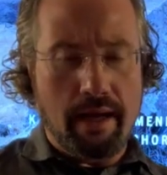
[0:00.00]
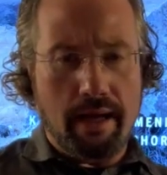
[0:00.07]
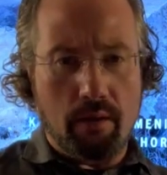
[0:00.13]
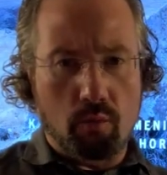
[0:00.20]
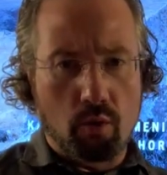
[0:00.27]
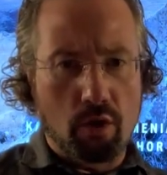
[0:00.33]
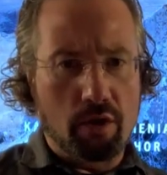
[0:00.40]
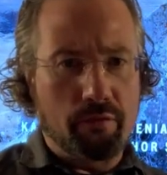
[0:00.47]

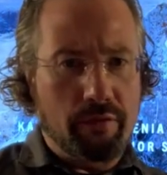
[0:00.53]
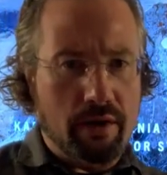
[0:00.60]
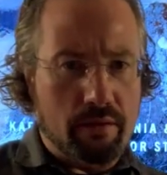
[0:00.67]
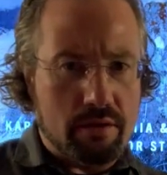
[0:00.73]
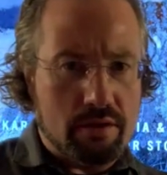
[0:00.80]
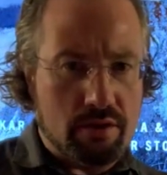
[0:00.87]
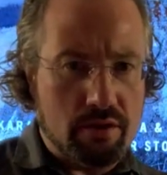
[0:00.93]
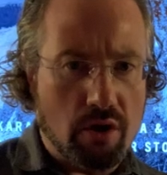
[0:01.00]
worldview
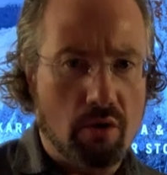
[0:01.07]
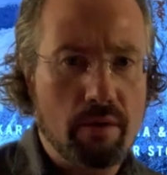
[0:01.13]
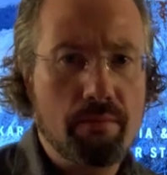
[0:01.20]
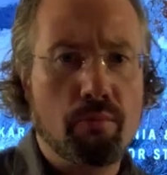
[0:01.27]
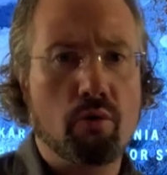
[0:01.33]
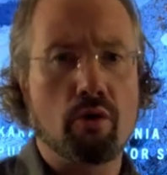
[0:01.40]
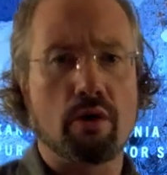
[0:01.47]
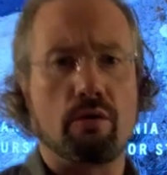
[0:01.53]
is so
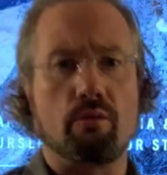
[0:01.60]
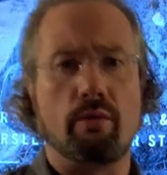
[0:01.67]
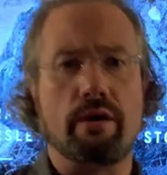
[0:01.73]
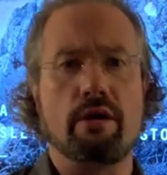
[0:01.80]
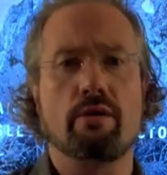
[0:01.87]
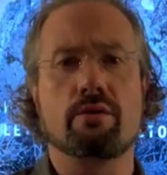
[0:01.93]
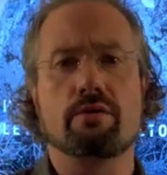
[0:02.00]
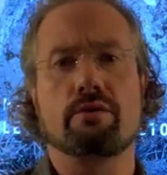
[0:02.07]
important when
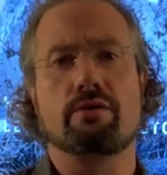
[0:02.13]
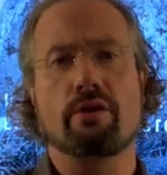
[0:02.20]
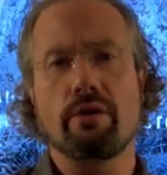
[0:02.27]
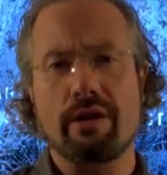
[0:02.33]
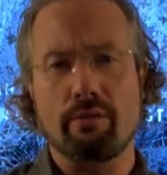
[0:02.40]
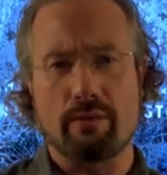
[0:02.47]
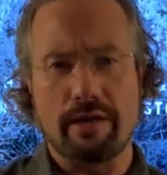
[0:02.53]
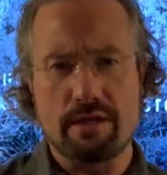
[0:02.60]
you're
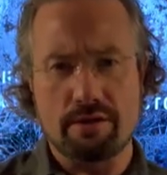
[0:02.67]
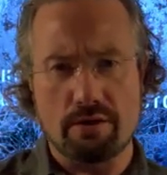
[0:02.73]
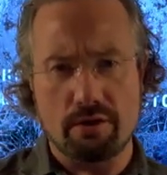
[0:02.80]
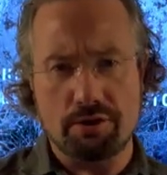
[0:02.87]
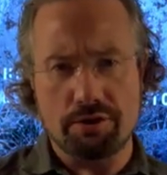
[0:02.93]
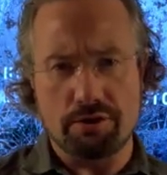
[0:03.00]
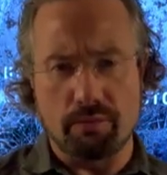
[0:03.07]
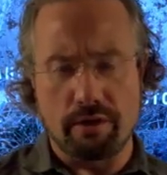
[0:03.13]
doing
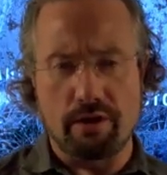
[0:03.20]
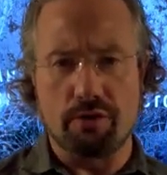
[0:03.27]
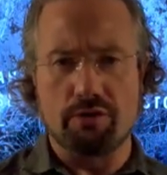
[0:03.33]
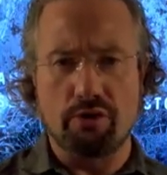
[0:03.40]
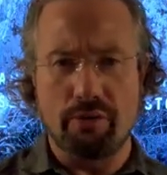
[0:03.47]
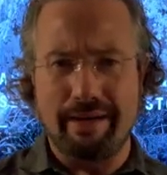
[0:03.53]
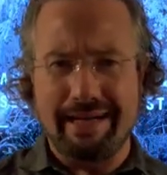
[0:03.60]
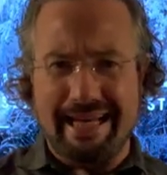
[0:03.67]
research, when you're
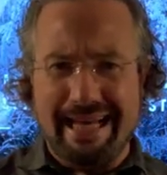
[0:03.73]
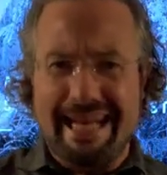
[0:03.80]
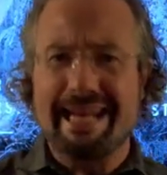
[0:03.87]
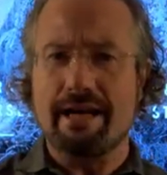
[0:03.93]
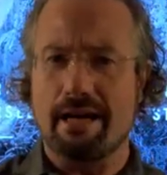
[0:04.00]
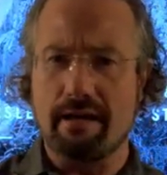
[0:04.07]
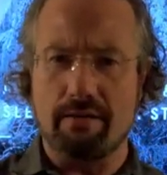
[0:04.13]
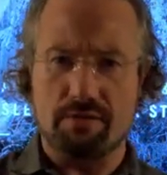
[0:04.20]
doing any
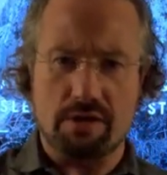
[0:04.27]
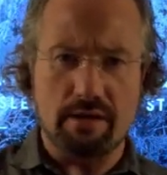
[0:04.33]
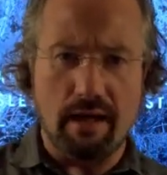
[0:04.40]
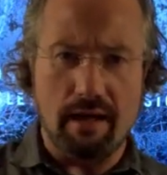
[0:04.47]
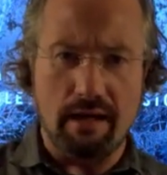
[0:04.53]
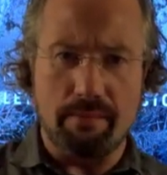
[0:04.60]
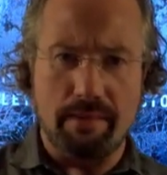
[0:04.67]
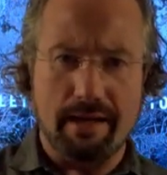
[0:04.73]
kind of
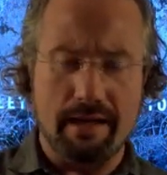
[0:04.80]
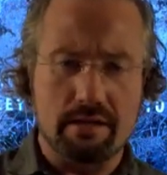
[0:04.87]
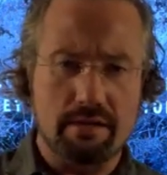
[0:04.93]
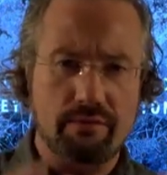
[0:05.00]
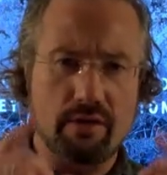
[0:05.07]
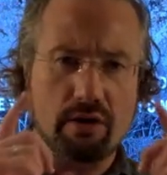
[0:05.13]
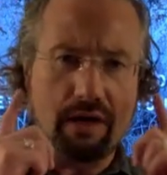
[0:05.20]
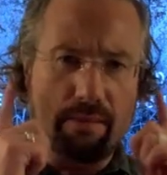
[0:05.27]
study, because
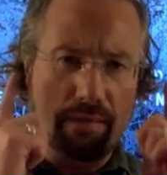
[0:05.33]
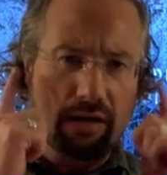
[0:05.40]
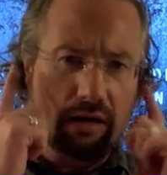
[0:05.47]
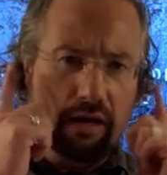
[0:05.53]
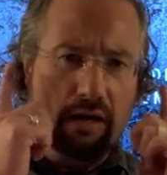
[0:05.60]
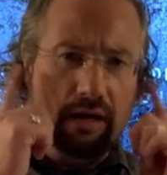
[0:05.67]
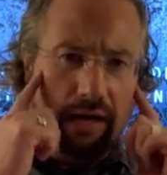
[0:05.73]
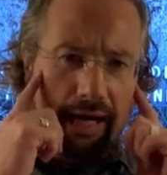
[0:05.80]
if you're
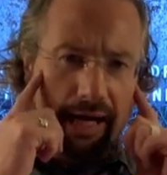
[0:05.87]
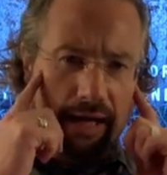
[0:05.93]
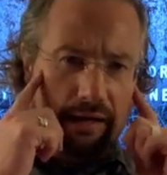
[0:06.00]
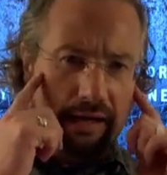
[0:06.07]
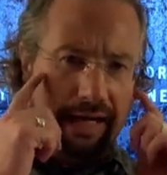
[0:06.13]
coming at